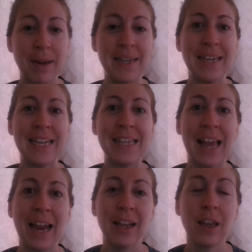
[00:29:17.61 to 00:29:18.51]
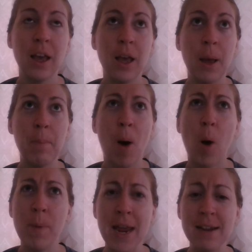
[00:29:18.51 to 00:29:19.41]
knee like
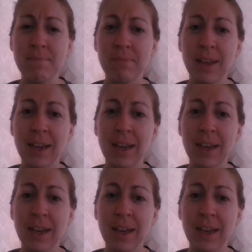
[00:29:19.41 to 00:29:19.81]
popping.